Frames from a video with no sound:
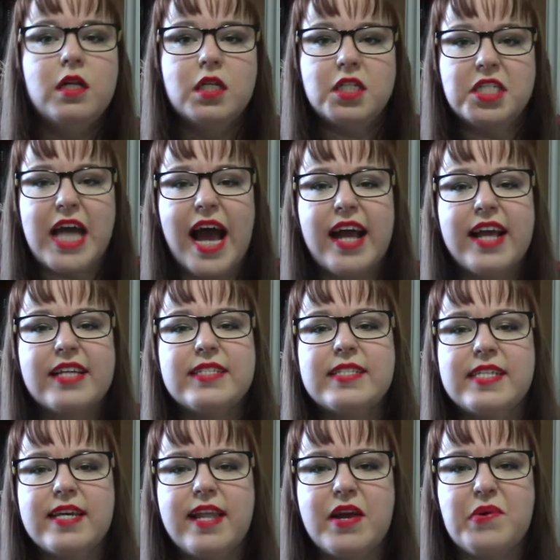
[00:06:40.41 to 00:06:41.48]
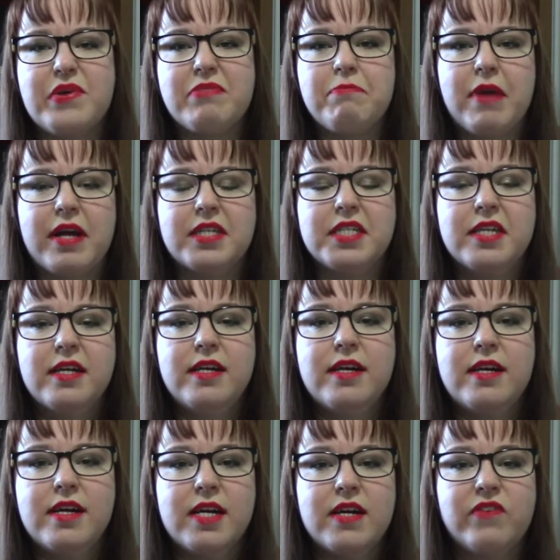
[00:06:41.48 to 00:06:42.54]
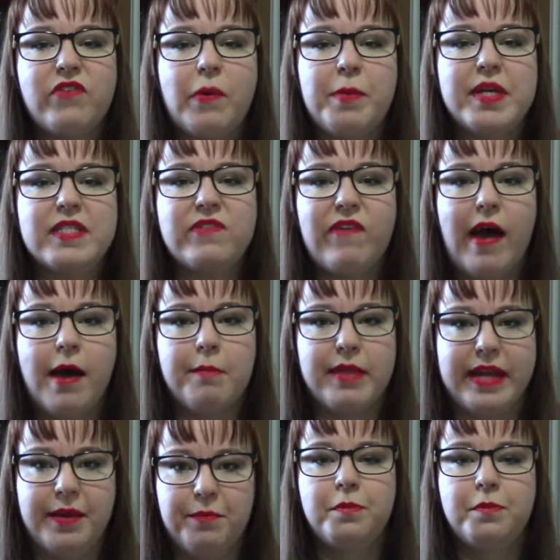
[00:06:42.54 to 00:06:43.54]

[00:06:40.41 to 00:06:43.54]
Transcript: Jack is dealing with pressure from his family